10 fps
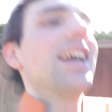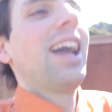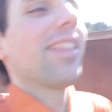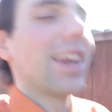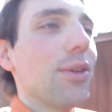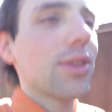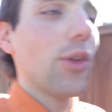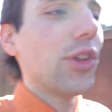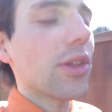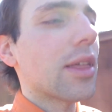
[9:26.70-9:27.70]
I thought he was
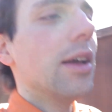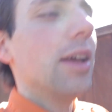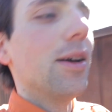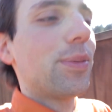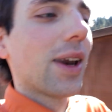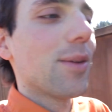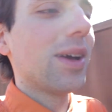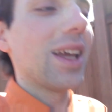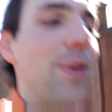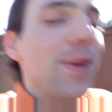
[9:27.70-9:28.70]
old news, but
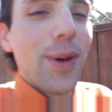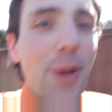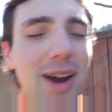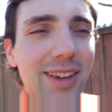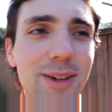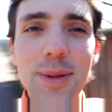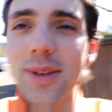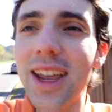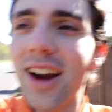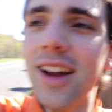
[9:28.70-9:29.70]
yeah, people
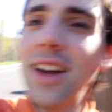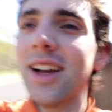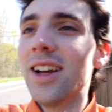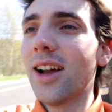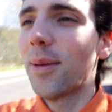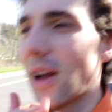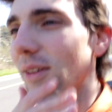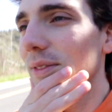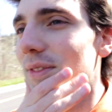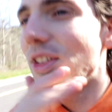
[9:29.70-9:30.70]
care
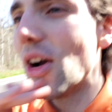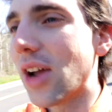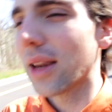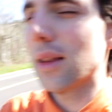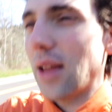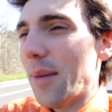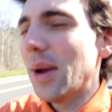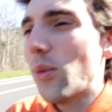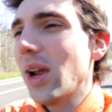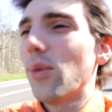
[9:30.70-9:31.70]
about no cutscenes. I'm
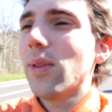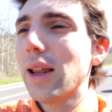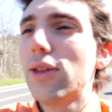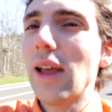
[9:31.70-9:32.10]
like, wait, well, let's do